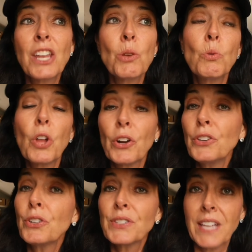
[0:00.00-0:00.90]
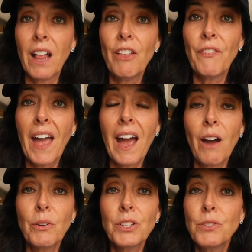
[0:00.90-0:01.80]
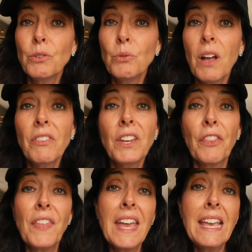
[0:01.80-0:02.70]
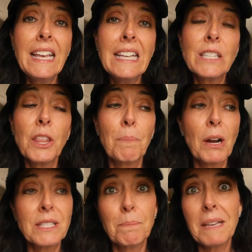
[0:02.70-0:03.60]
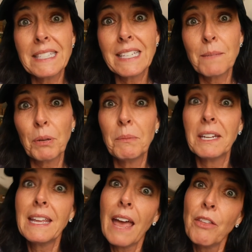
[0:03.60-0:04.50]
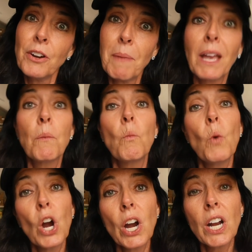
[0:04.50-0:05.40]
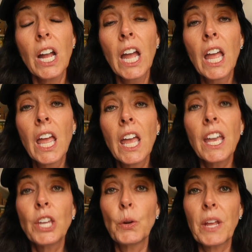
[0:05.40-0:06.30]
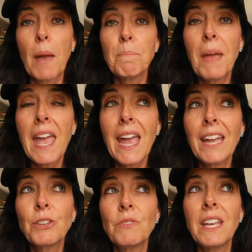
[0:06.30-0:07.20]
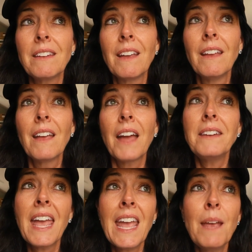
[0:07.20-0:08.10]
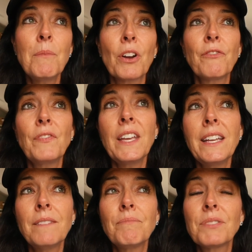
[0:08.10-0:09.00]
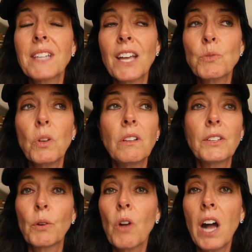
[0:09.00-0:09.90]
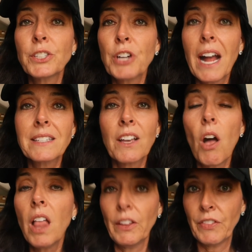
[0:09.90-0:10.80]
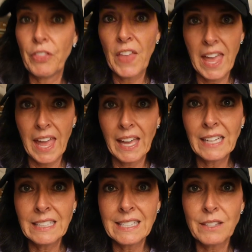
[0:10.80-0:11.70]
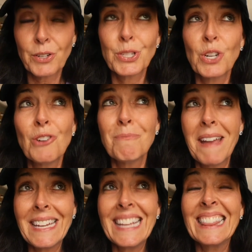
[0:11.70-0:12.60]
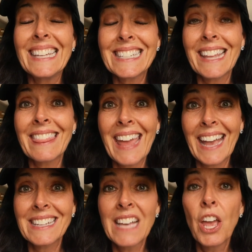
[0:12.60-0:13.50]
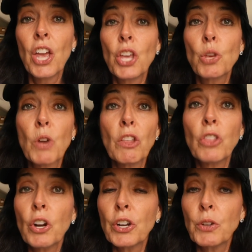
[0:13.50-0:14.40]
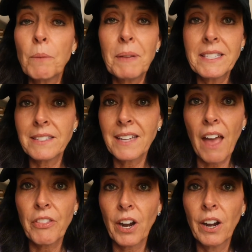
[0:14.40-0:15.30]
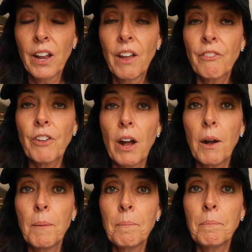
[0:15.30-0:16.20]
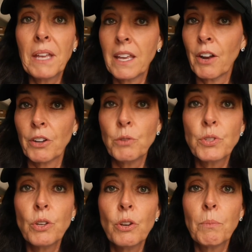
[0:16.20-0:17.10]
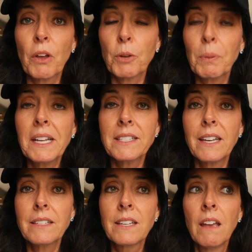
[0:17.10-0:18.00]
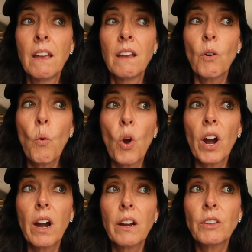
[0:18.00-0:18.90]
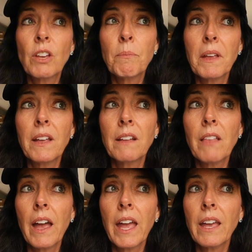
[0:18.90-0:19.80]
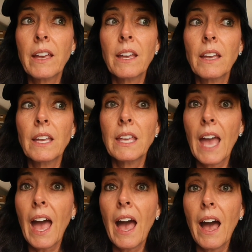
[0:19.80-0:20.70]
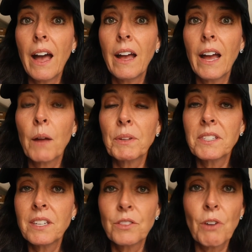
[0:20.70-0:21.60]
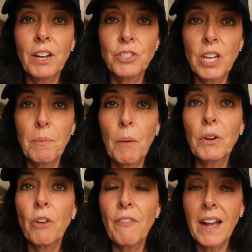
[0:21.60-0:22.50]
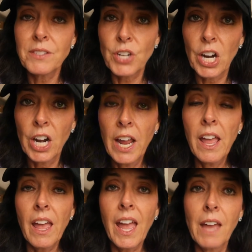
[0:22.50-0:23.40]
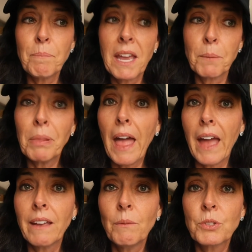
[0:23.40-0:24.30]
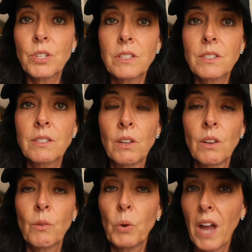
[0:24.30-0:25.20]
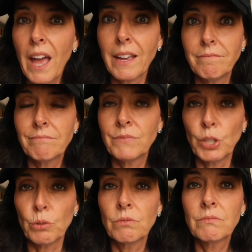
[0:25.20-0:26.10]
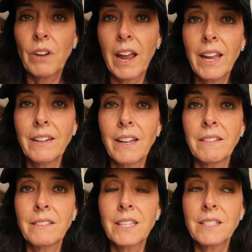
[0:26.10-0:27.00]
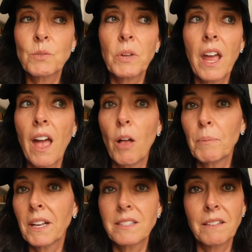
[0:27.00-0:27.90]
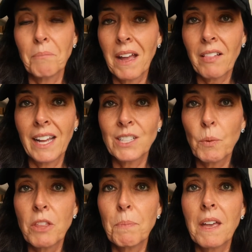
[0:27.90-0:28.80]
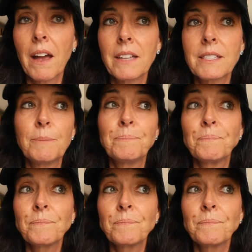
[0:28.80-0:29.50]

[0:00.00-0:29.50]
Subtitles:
can you learn yourself how to do all the little things, all the parts and pieces, and put them together to make them work? You know, to get paid, you need a name, your fee schedule, you know, contracts, like all of the things. There's so many little things. You can learn, you can piece it together from being here on YouTube or other places. Or you can be like, yeah, I want the seat on the rocket ship, I want to go faster, and pay to play, which is what I do, right? And this is what I help, like I said, my clients with, because